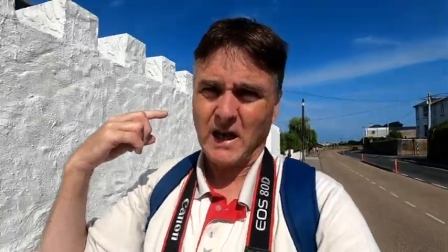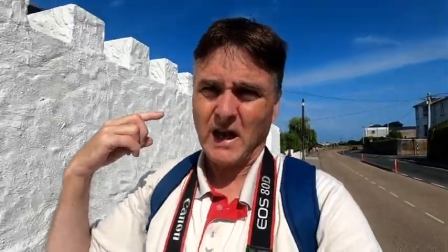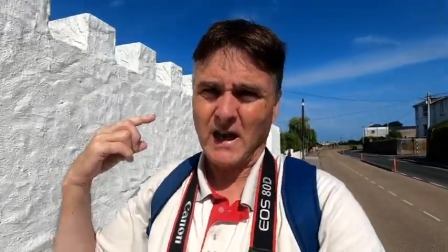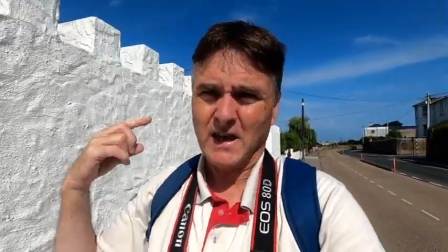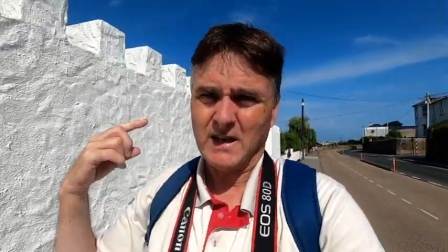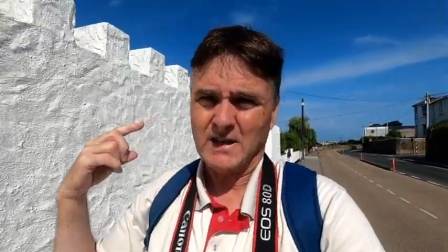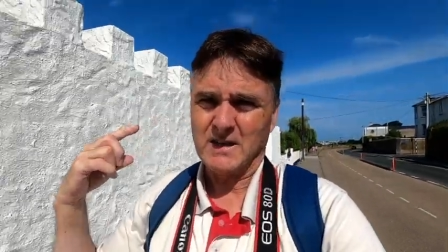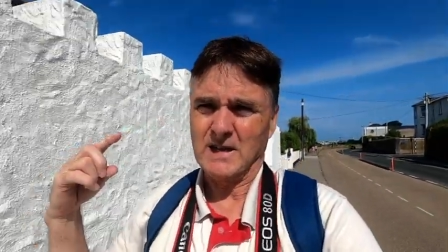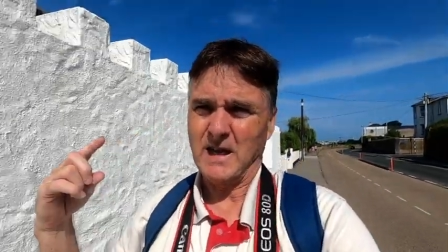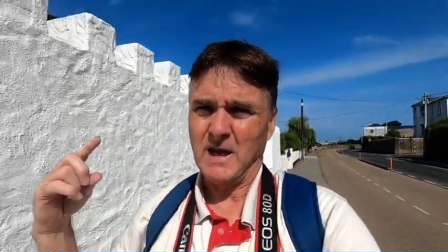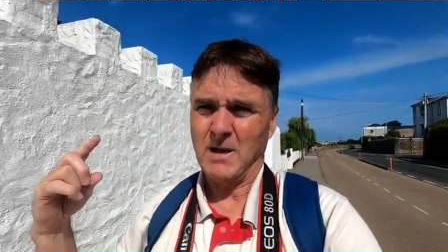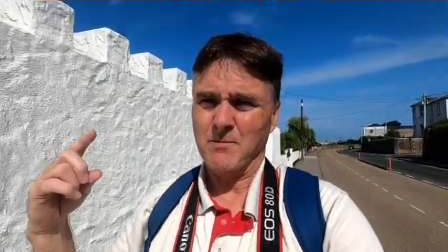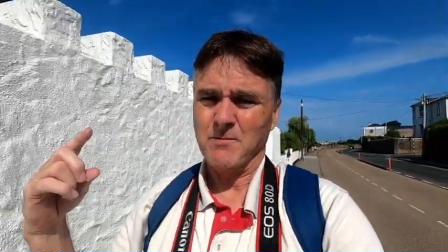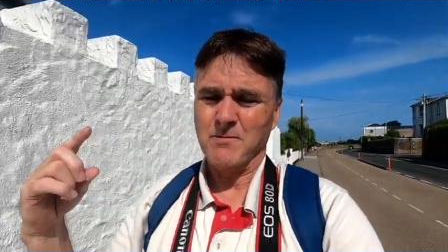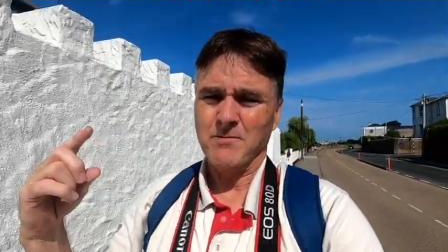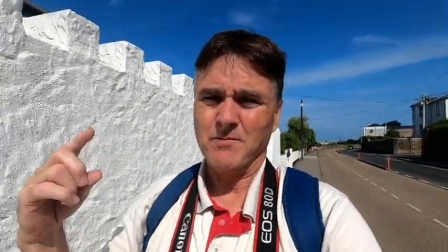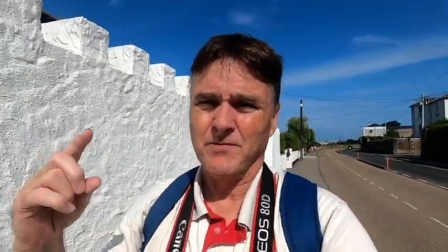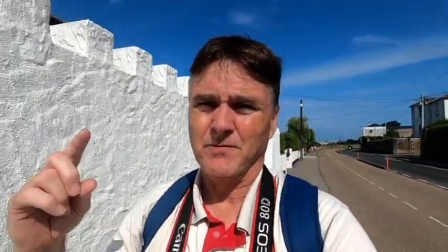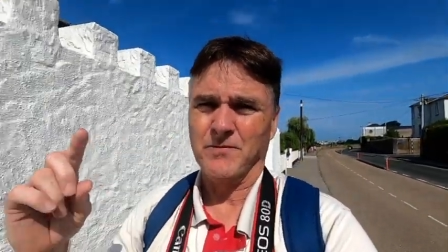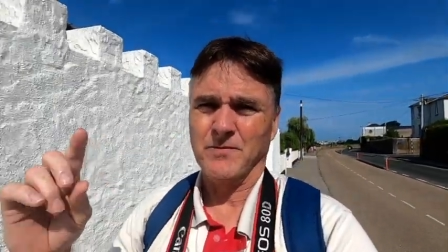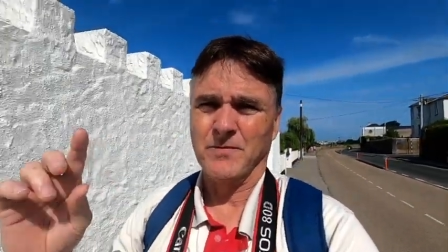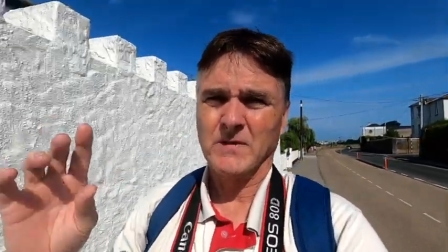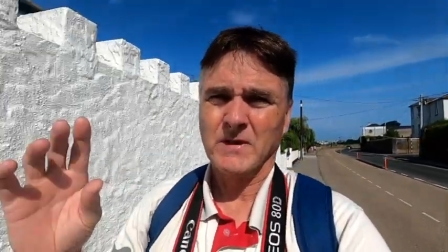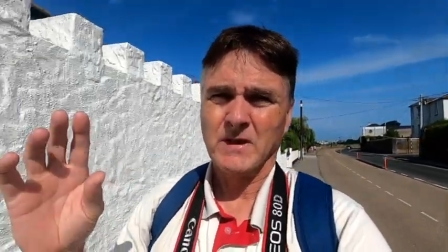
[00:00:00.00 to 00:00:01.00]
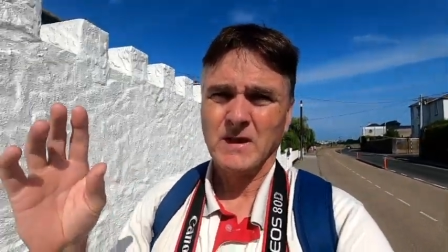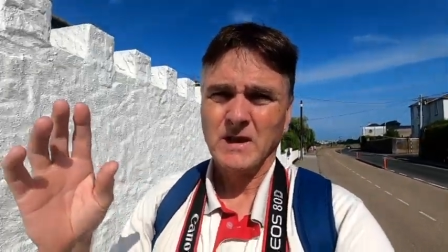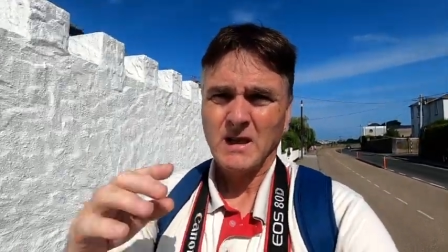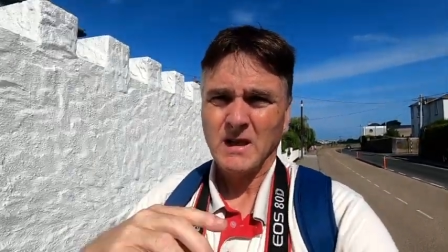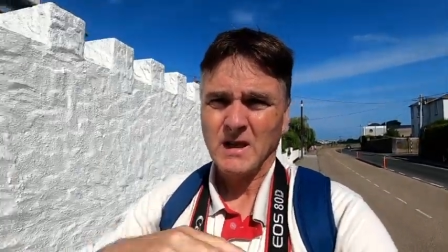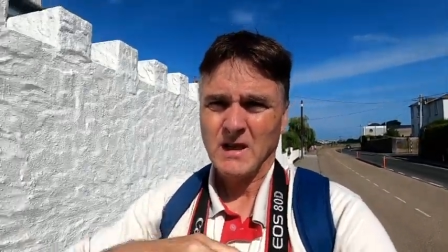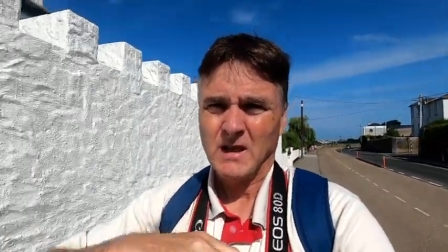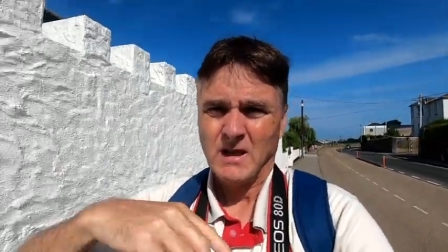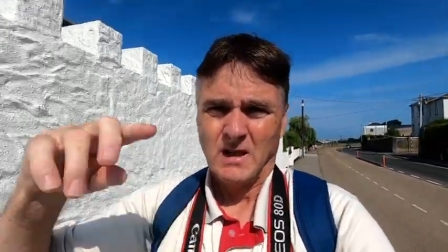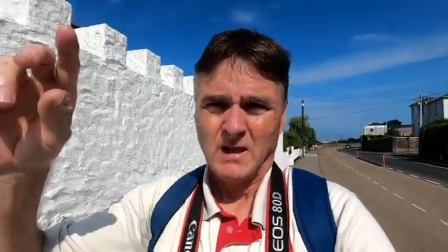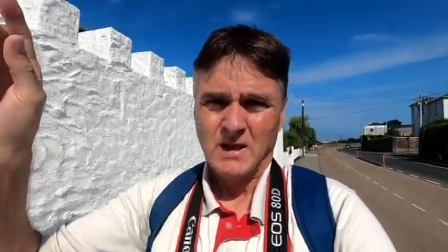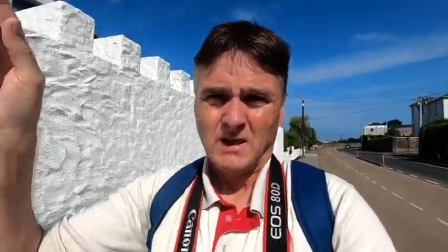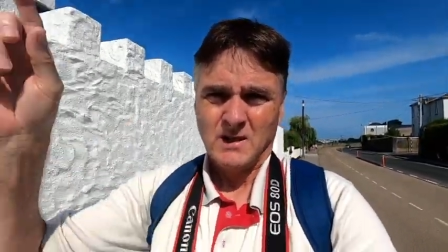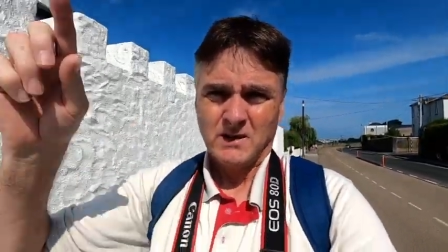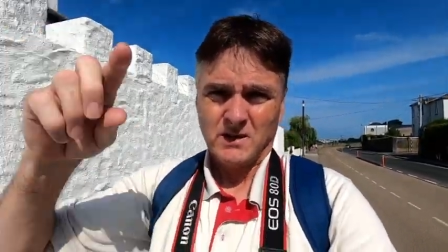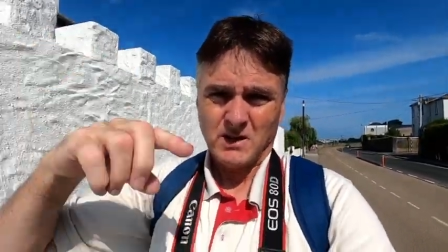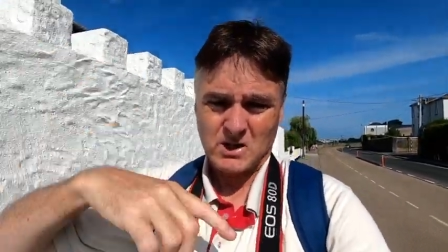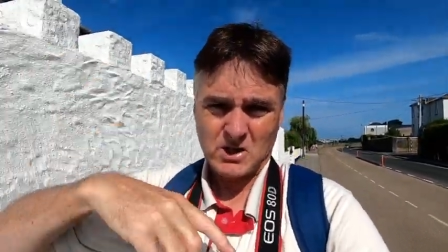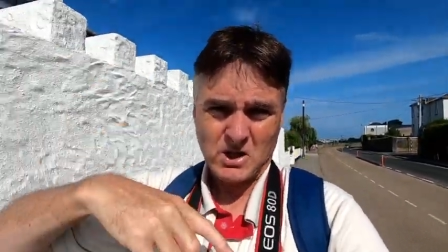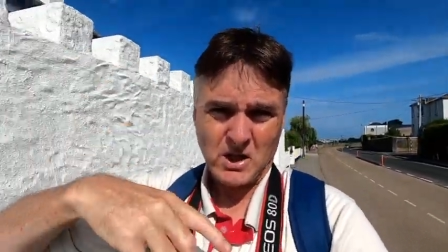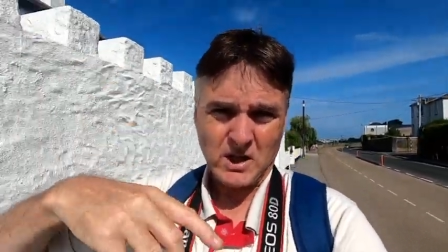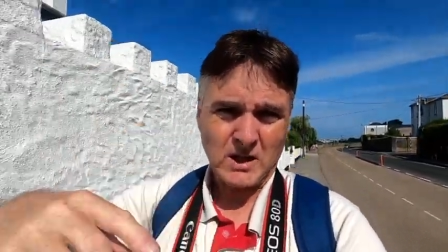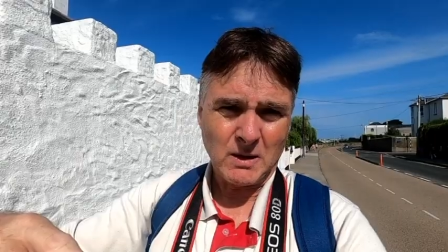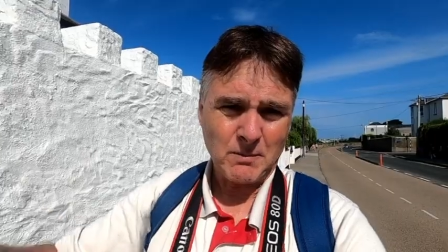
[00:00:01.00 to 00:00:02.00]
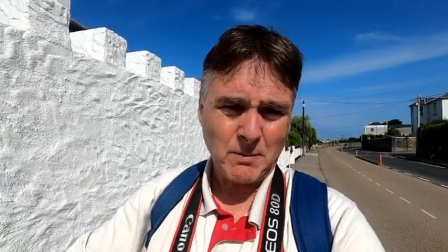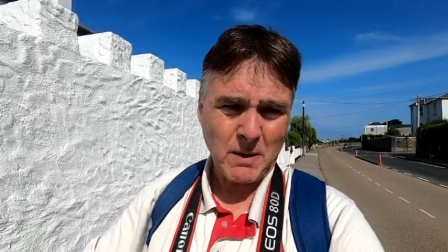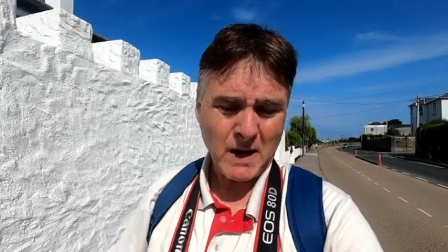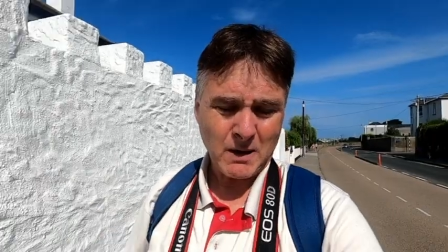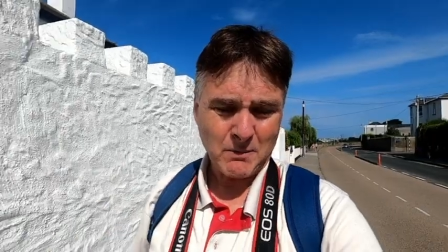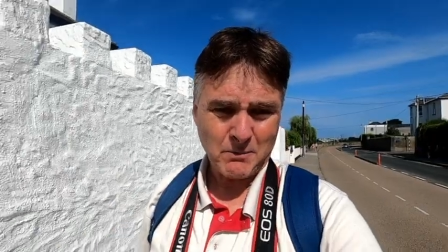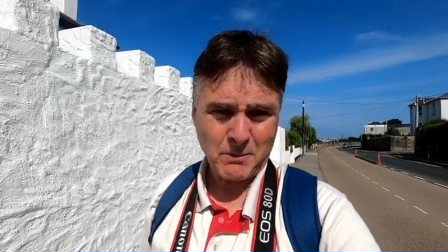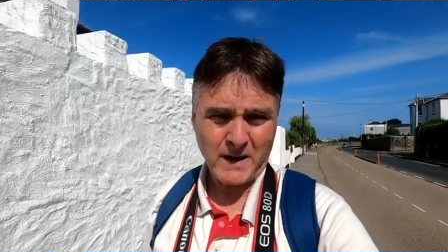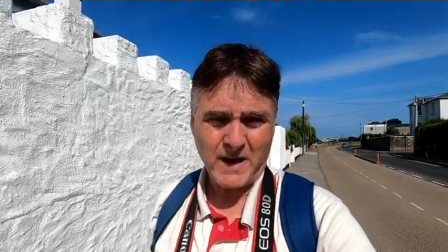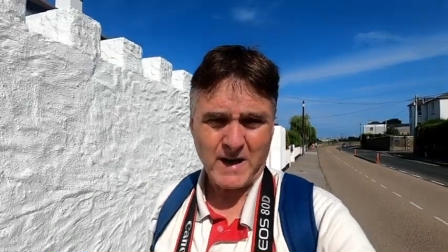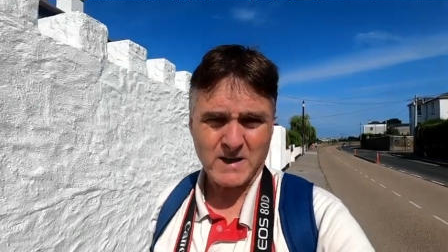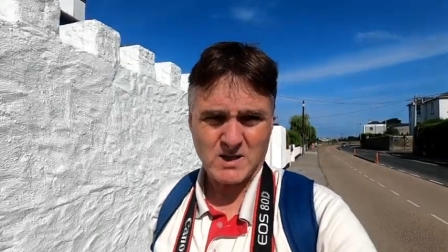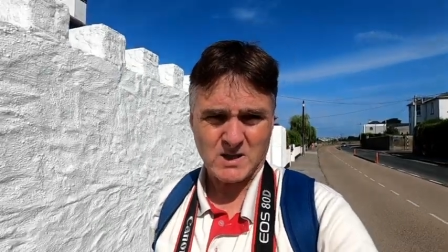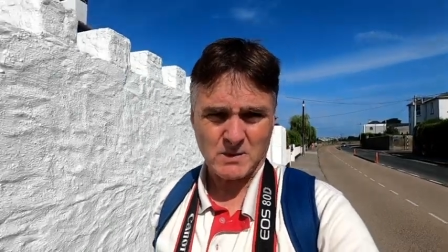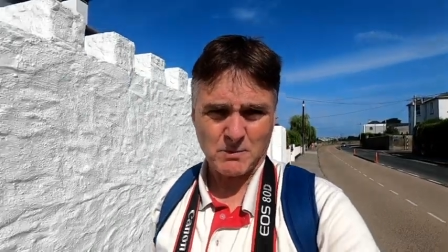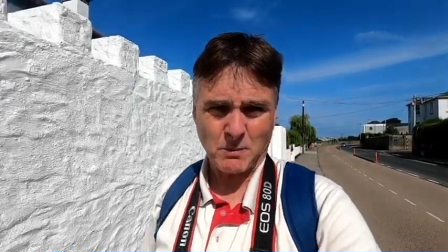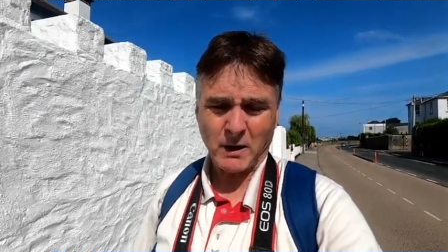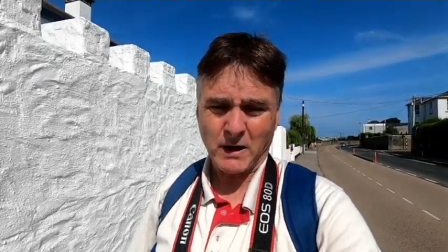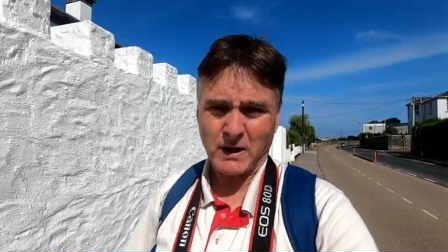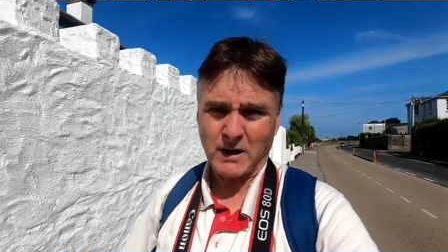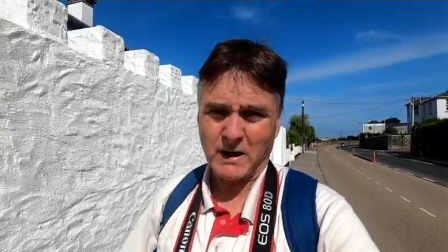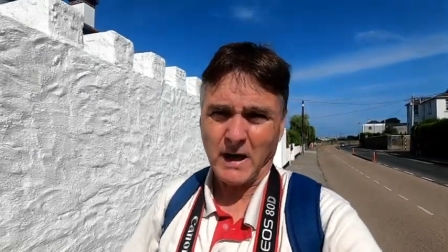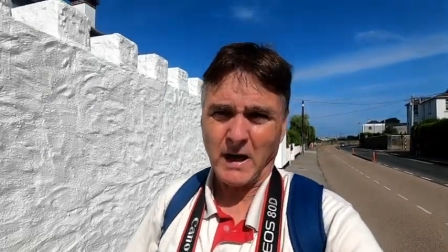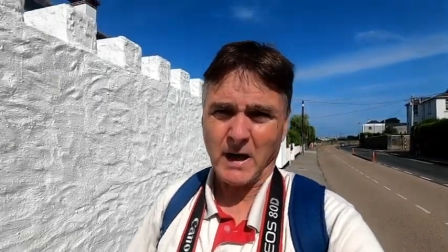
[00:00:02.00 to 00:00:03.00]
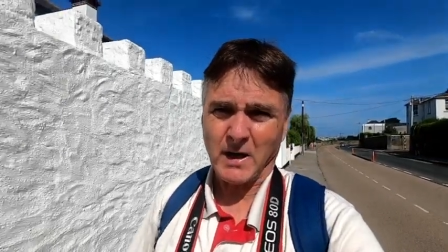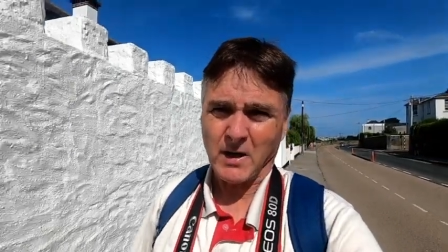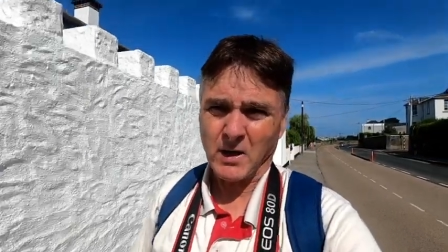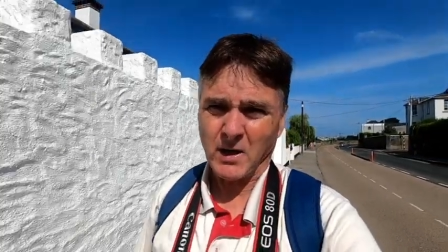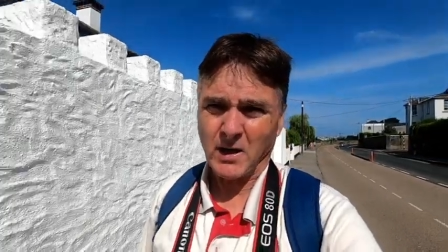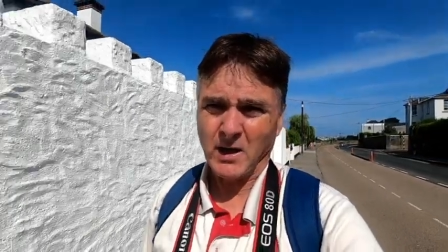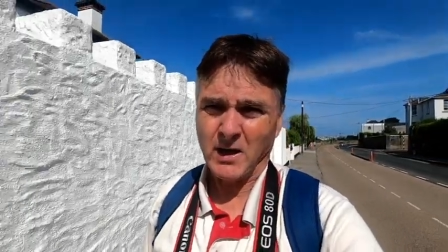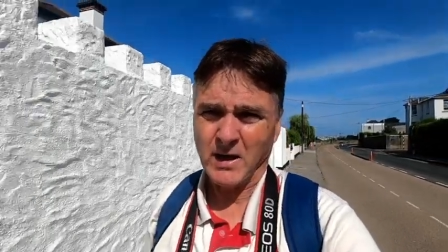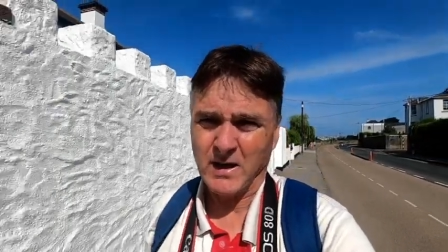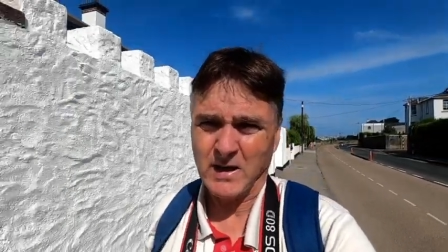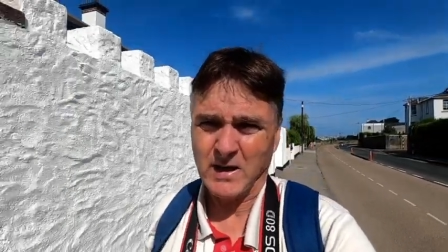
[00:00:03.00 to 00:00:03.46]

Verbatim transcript: and um, the cycle path passes by there.